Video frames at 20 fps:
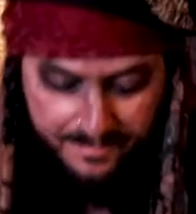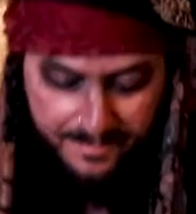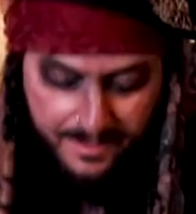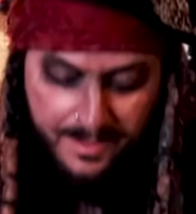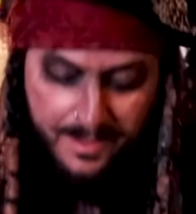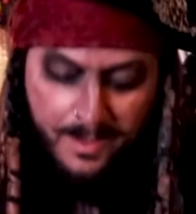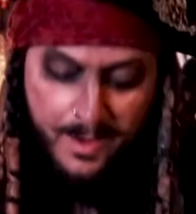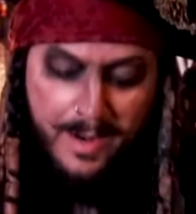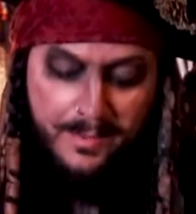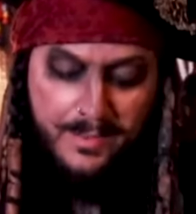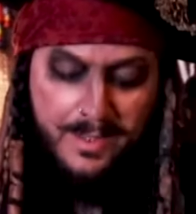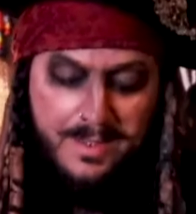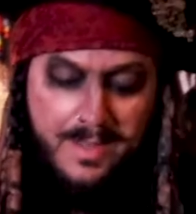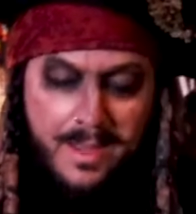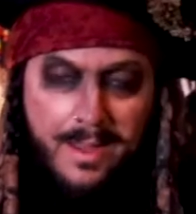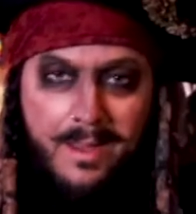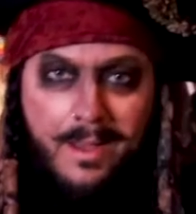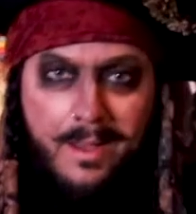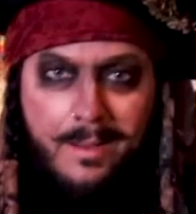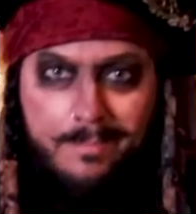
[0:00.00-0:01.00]
And I have to say,
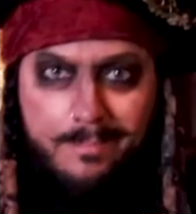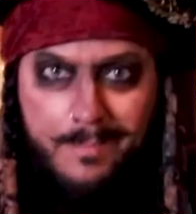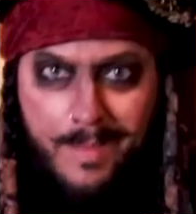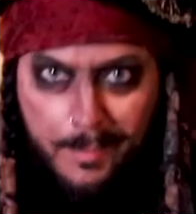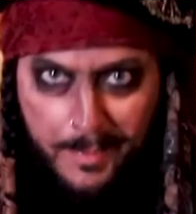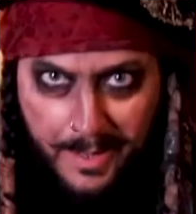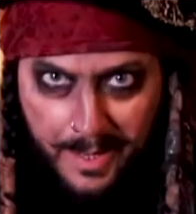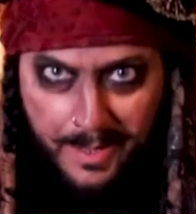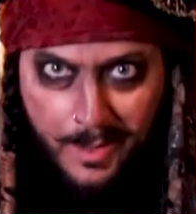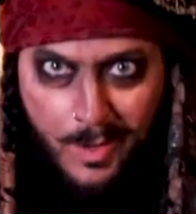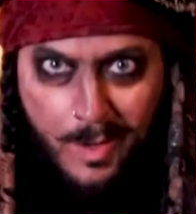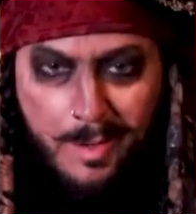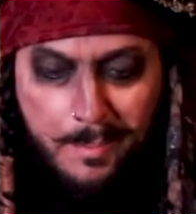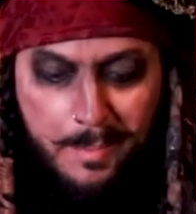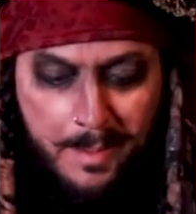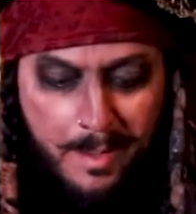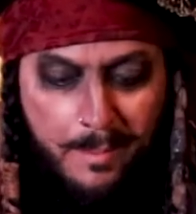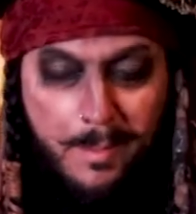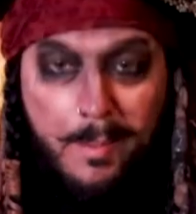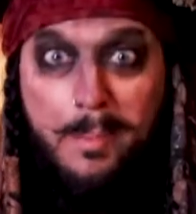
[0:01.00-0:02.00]
I'm, I'm getting on a
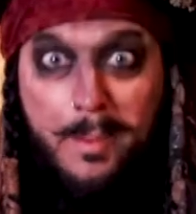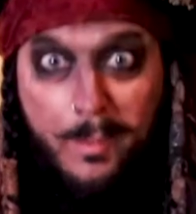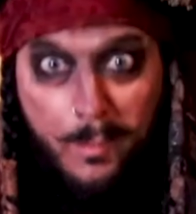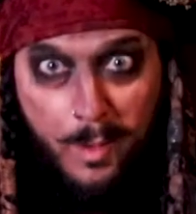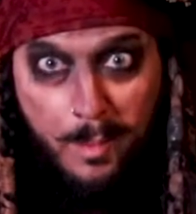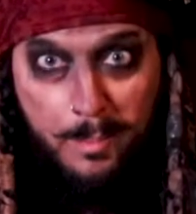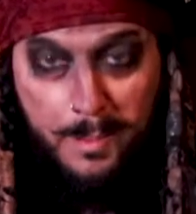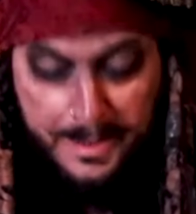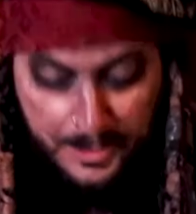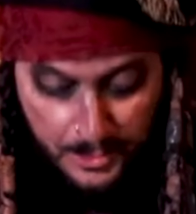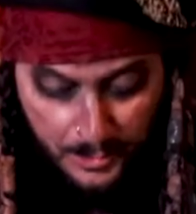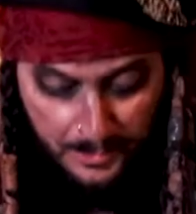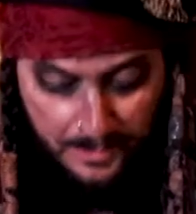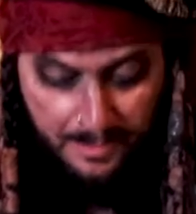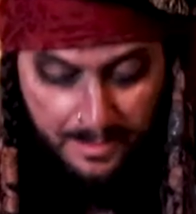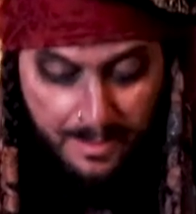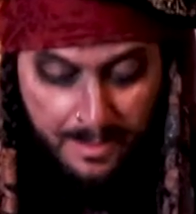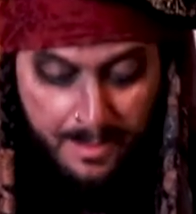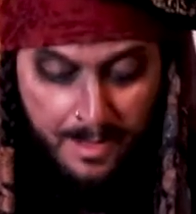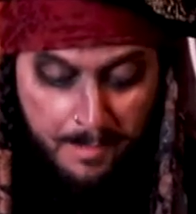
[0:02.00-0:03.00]
bit. I'm a bit wobbly too.
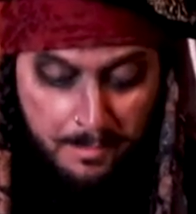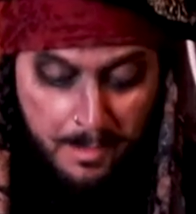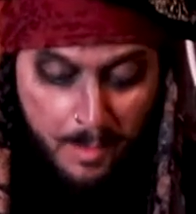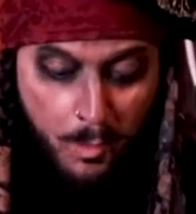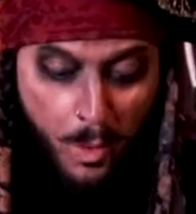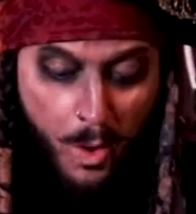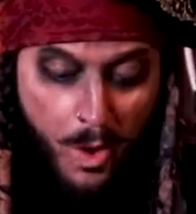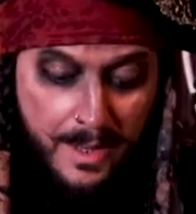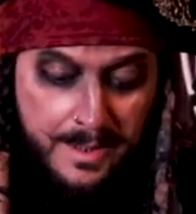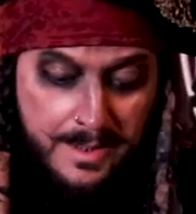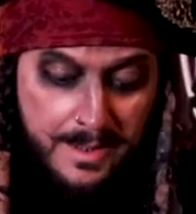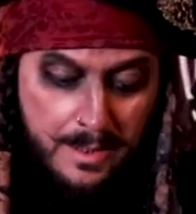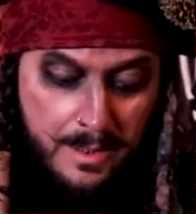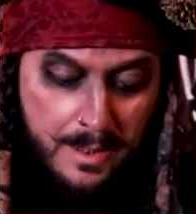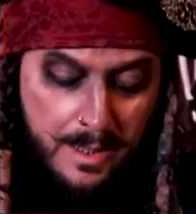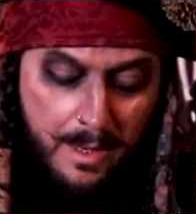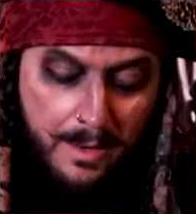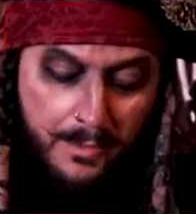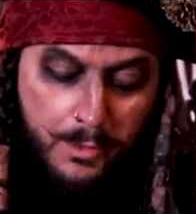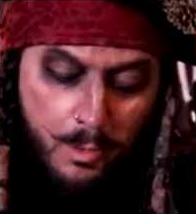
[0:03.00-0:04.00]
But what I did,
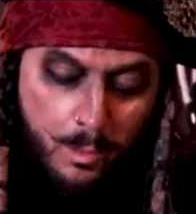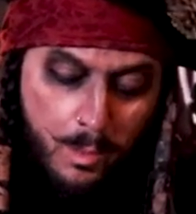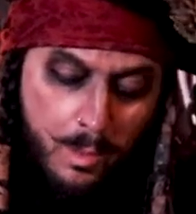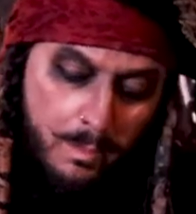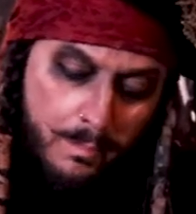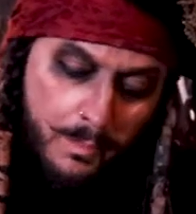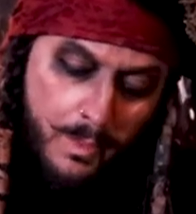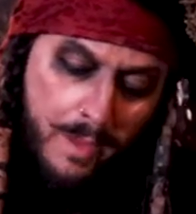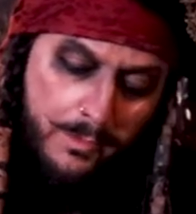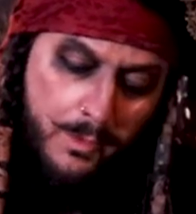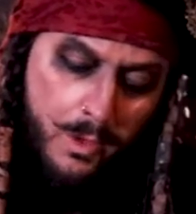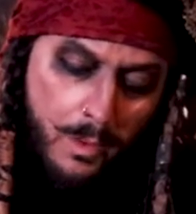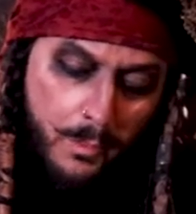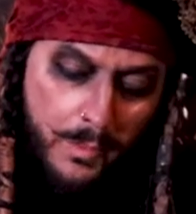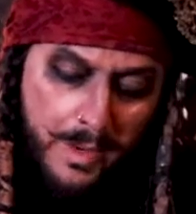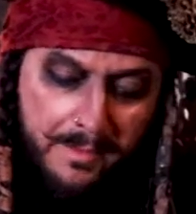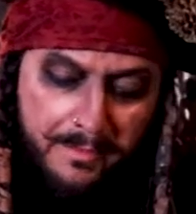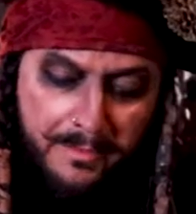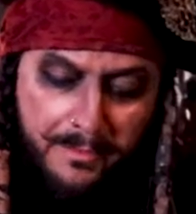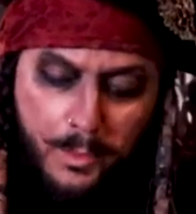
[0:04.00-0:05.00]
uh, I thought, well, I've got to
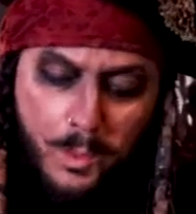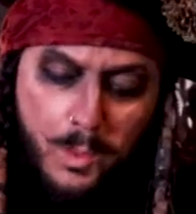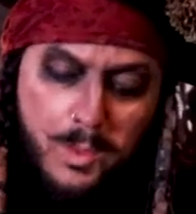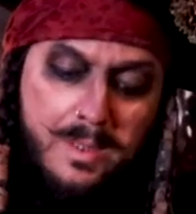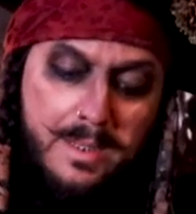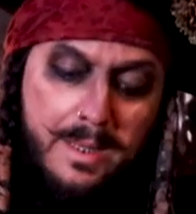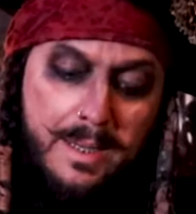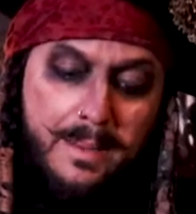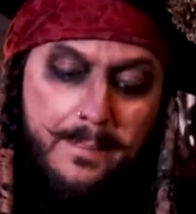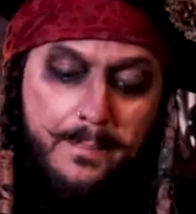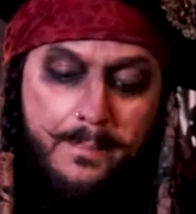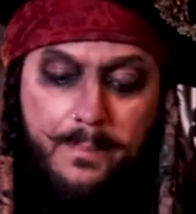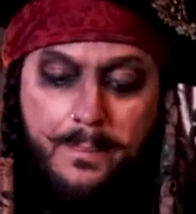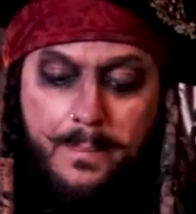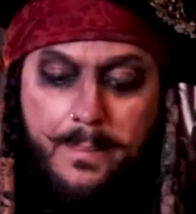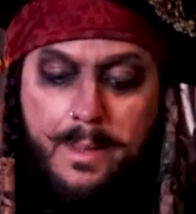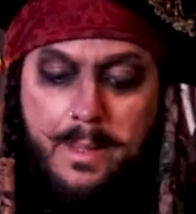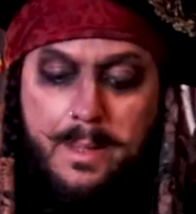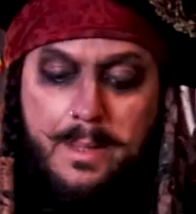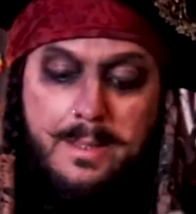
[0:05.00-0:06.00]
reinforce it
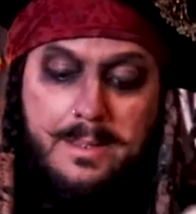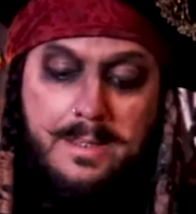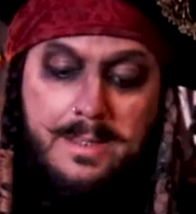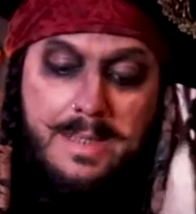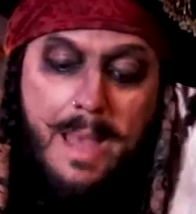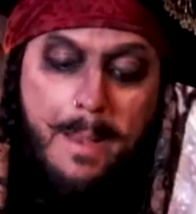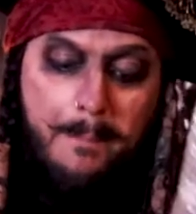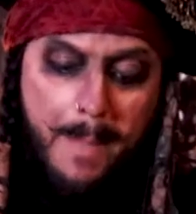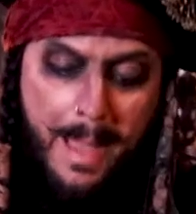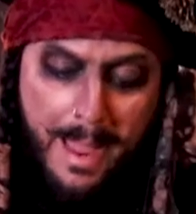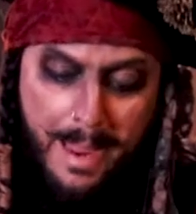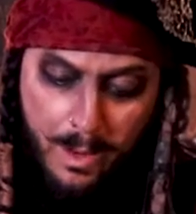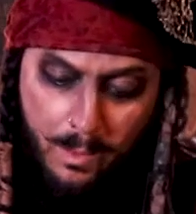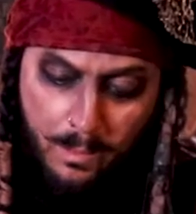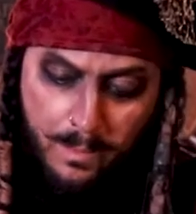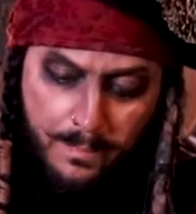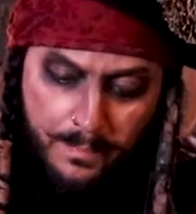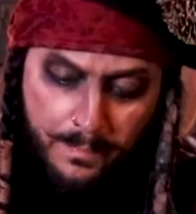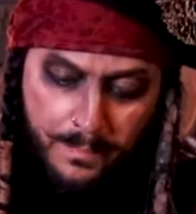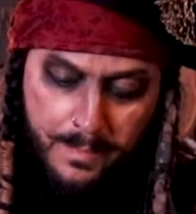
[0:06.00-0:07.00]
somehow